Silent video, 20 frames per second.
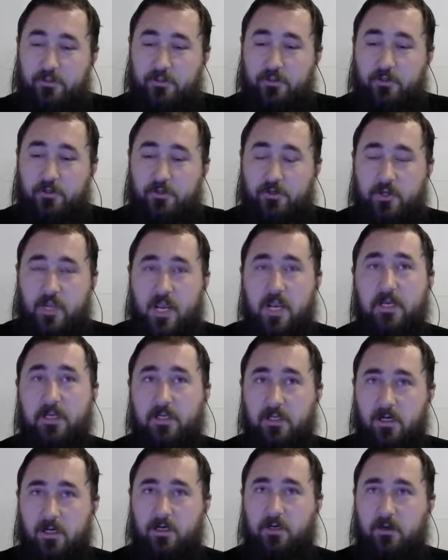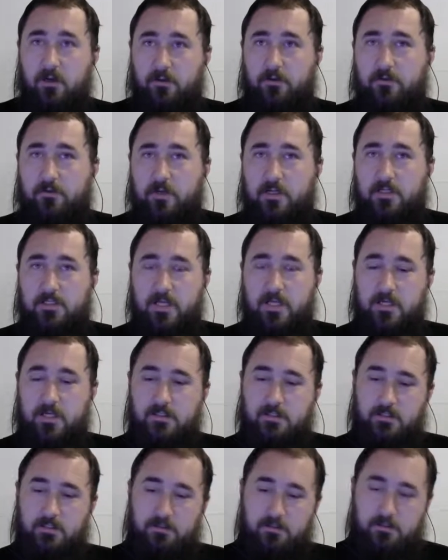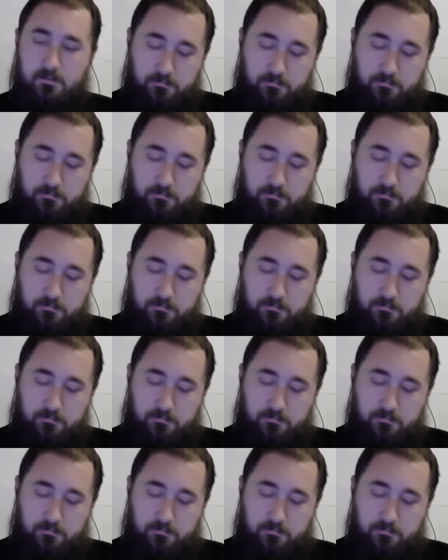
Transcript: You're gaining unauthorized access.